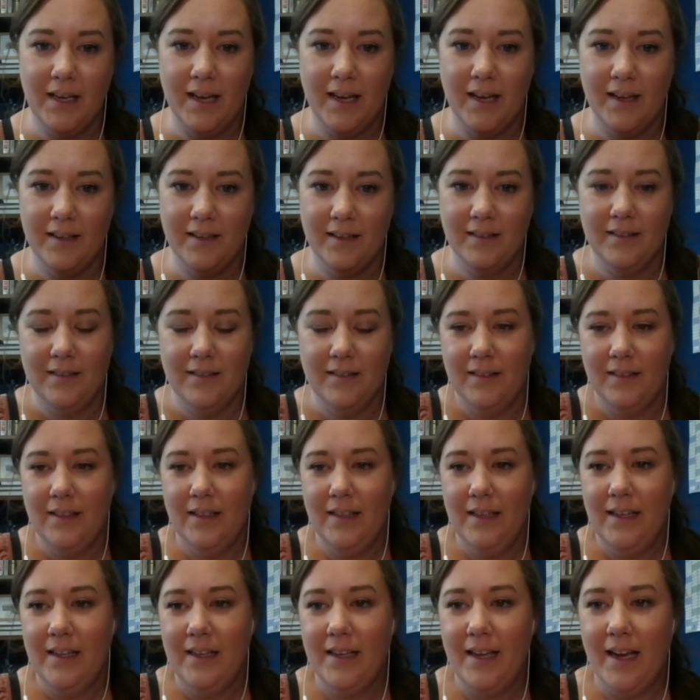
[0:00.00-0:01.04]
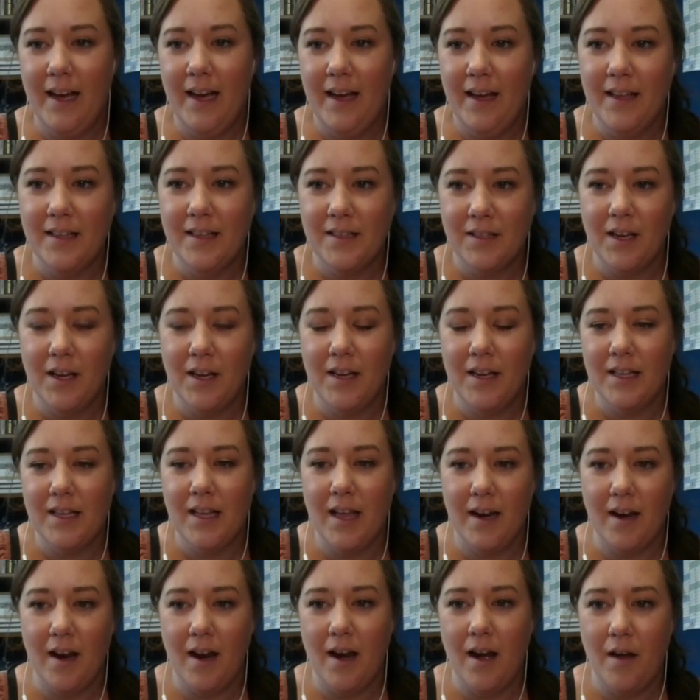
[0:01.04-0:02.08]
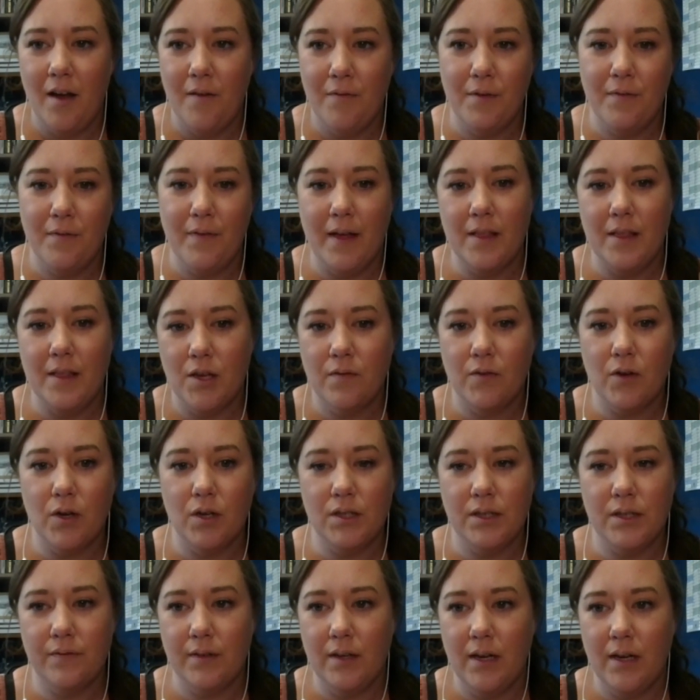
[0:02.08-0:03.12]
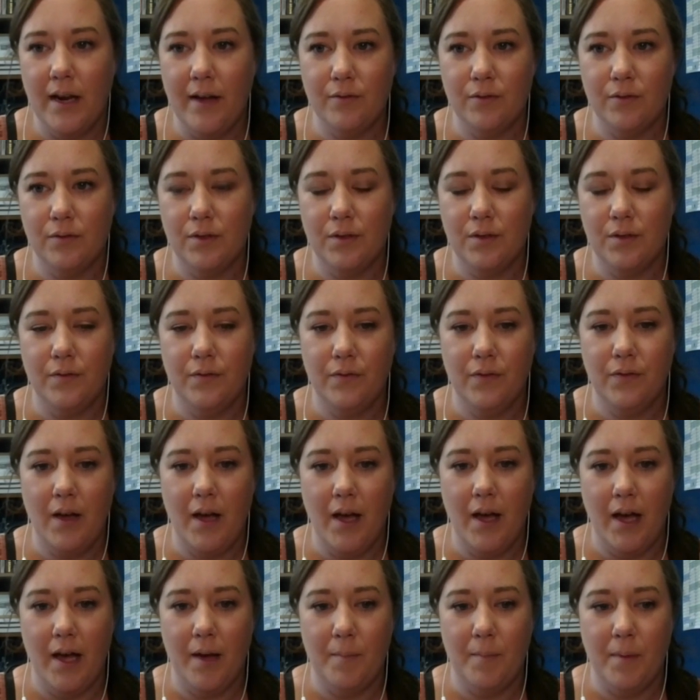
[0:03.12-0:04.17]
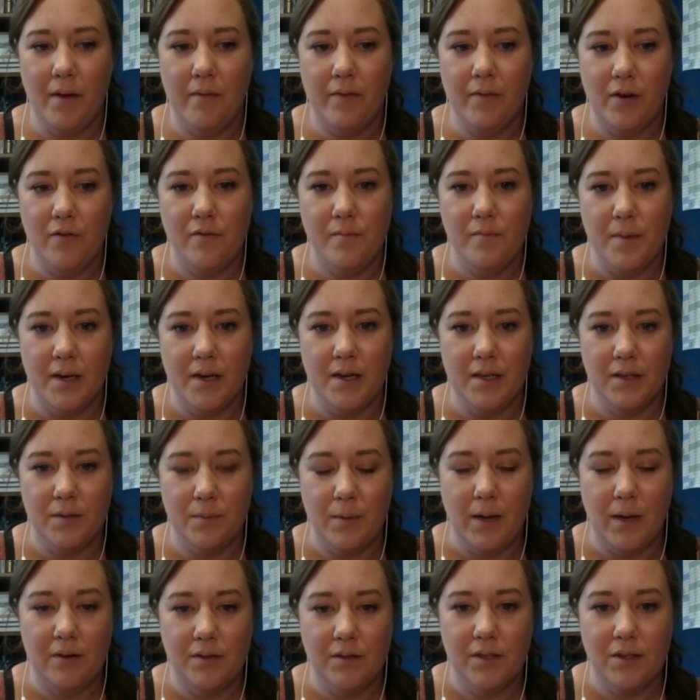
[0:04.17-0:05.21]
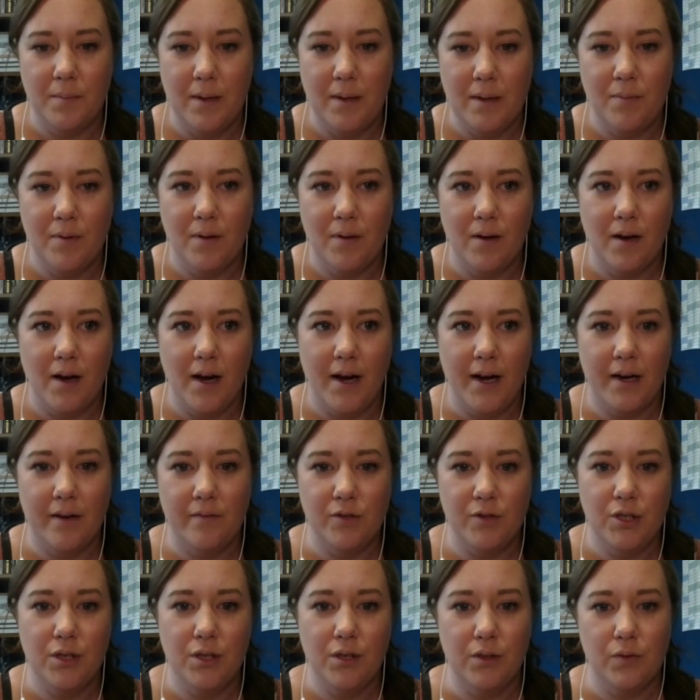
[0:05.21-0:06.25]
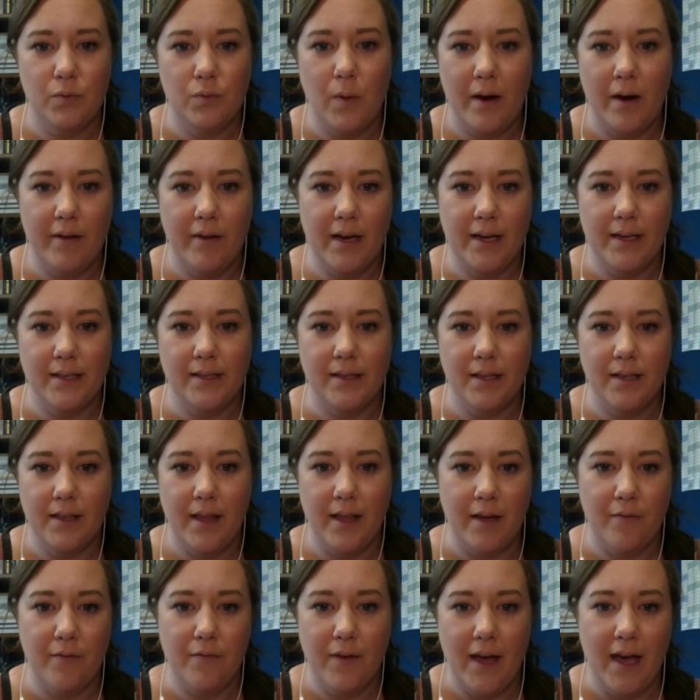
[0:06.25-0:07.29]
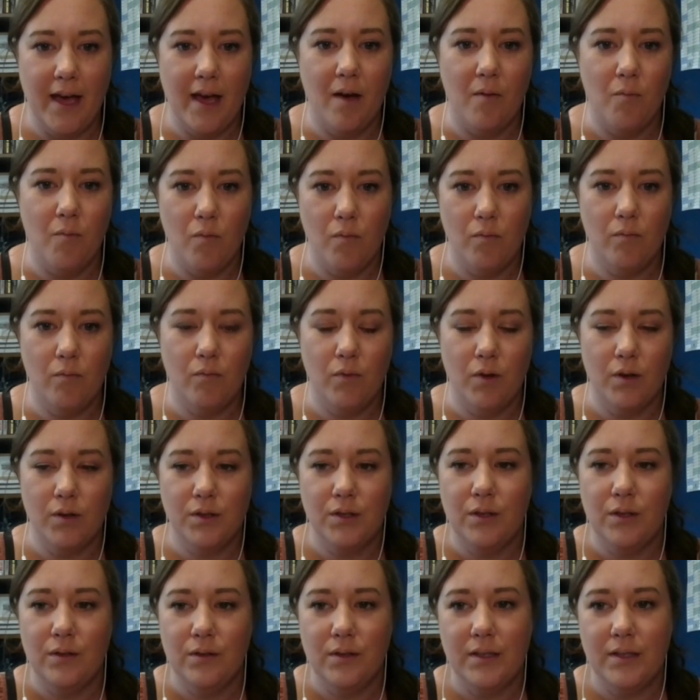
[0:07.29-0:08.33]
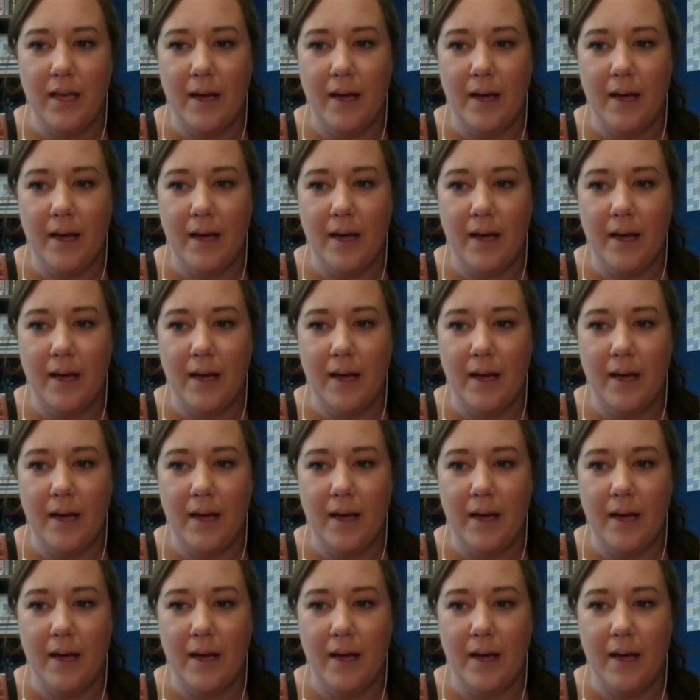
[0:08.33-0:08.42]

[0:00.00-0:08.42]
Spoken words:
Yeah. Yeah, it's good. And I love the fact that you've got different levels of involvement as well. So people can kind of choose where it is that they fit and what suits